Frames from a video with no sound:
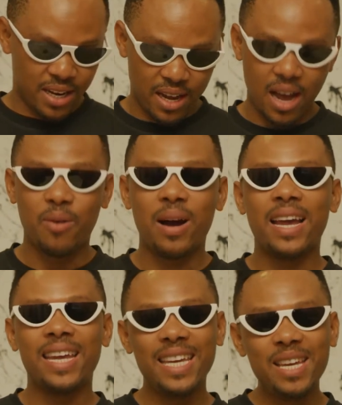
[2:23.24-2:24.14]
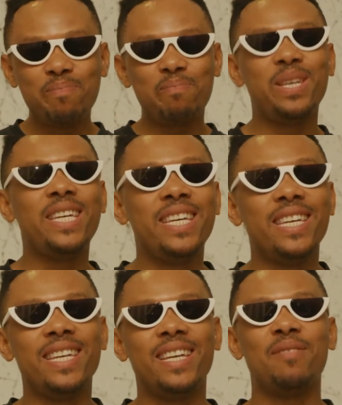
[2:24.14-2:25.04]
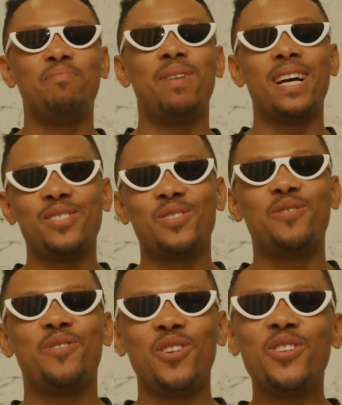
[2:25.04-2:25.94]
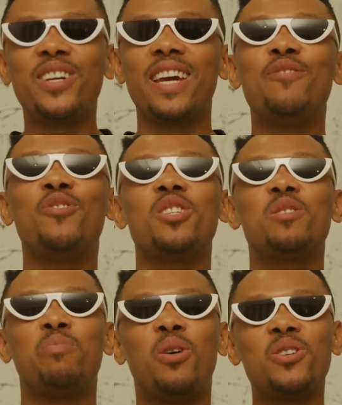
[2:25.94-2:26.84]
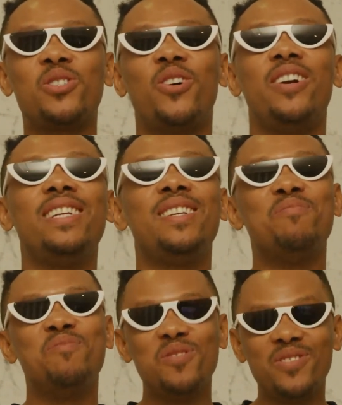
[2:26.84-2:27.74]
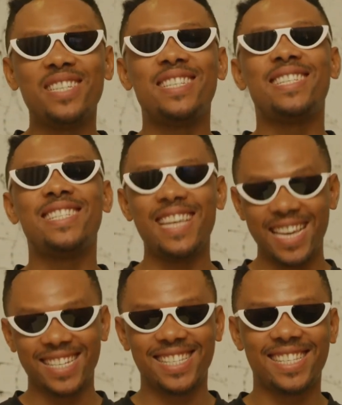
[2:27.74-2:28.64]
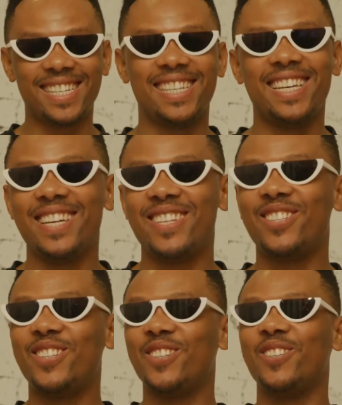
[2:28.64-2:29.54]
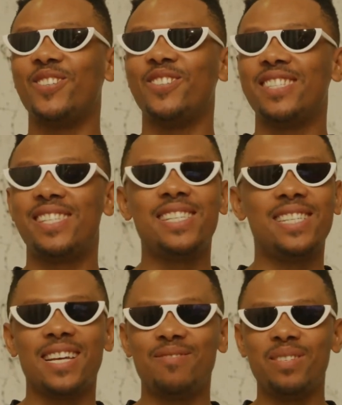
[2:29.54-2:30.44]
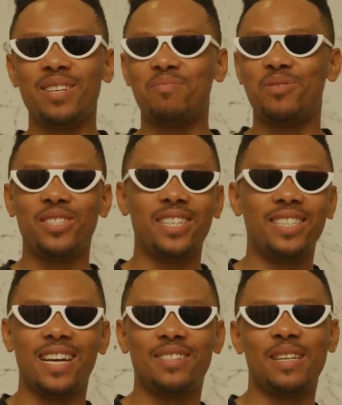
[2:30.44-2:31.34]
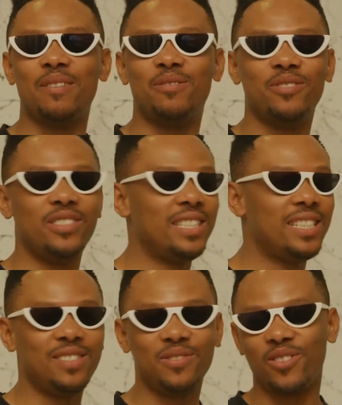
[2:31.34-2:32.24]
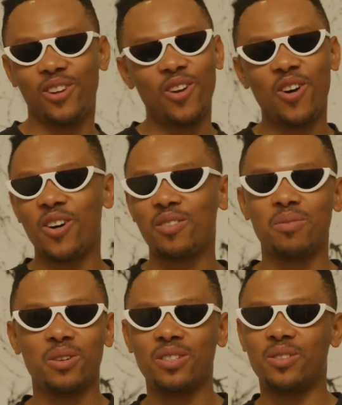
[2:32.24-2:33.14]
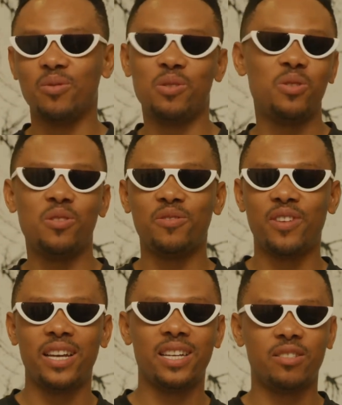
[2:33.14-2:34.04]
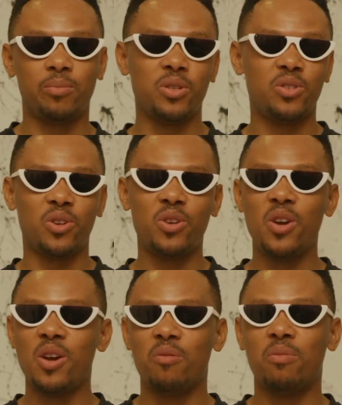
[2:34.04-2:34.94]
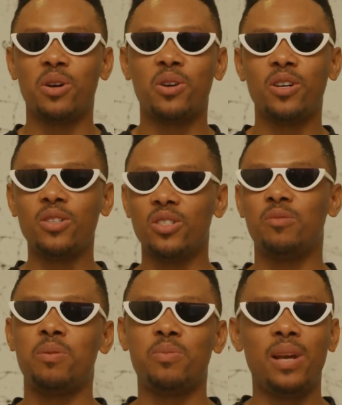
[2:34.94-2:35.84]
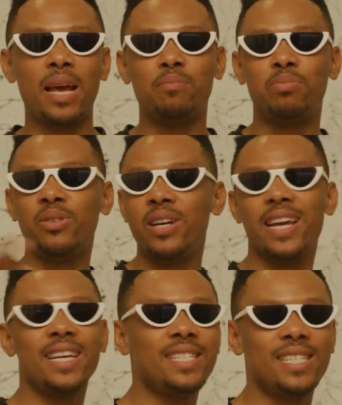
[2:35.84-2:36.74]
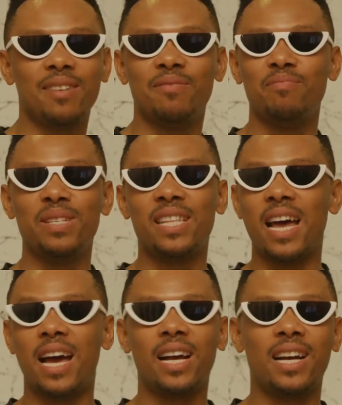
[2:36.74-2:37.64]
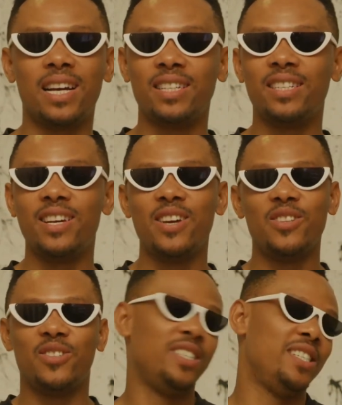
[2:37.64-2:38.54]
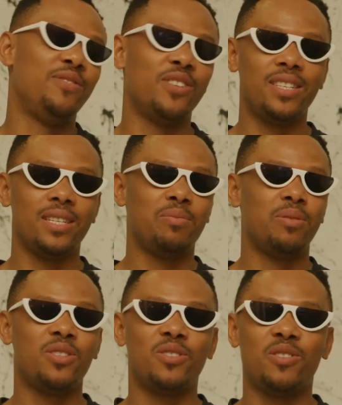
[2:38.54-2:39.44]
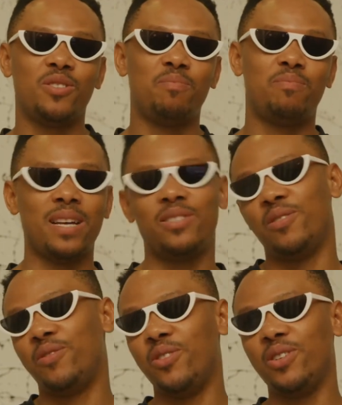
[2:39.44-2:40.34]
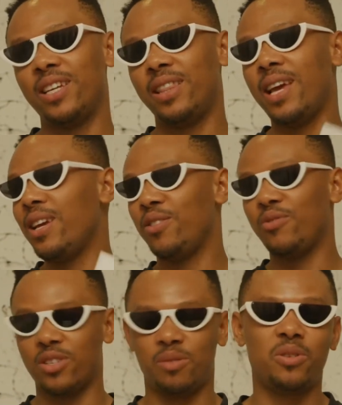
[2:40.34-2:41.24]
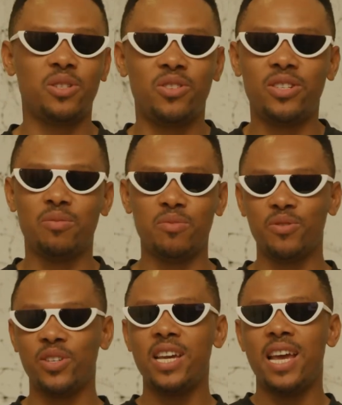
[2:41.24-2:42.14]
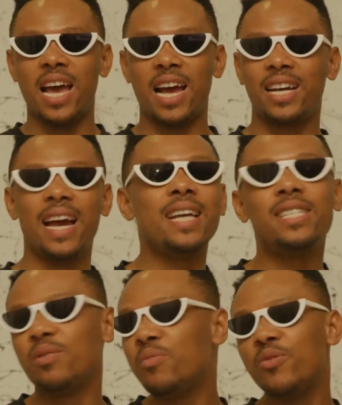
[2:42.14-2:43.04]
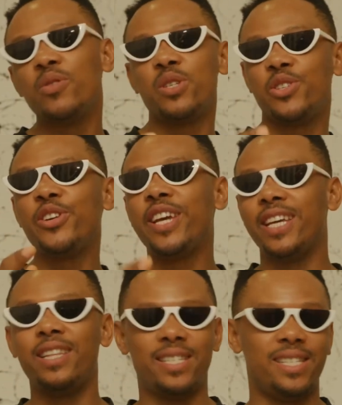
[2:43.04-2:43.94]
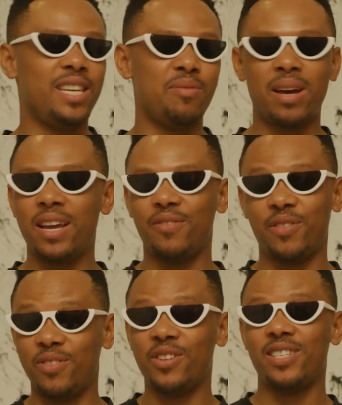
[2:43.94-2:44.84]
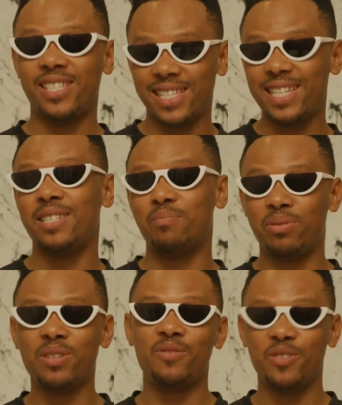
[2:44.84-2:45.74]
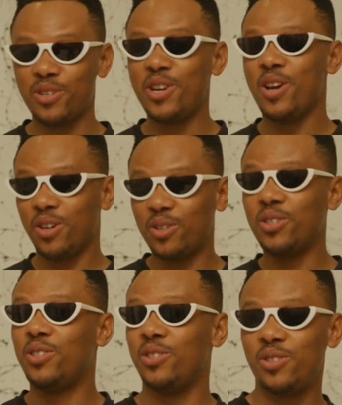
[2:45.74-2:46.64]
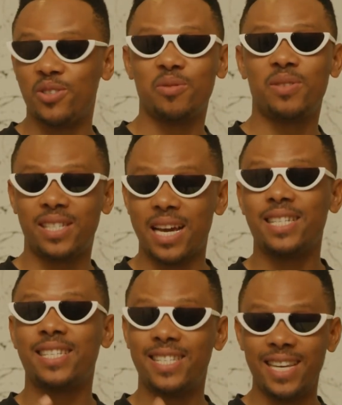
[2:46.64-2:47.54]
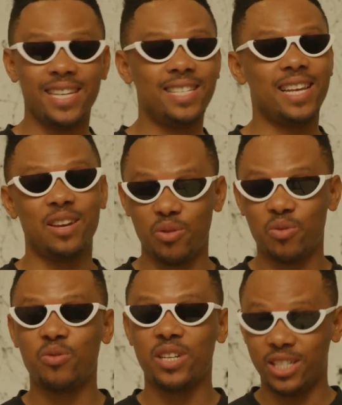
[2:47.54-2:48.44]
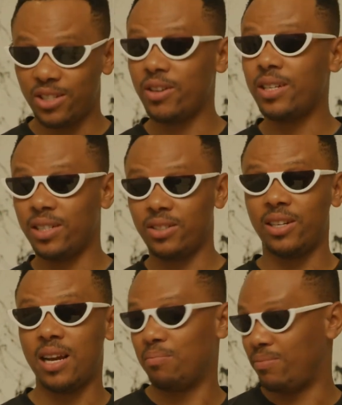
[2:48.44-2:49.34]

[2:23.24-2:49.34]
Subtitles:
our EP, Pastor Foluke, for sponsoring the movie Seized. So Seized has been a project that I've written for long, but we couldn't find a sponsor. But God used people like Praise and Mr. Akan to give us a sponsor, Pastor Foluke. Thank you for sponsoring the movie. And guys, the movie will soon hit the cinema. If you've not seen the preview, go to YouTube, search Seized, and you enjoy the trailer.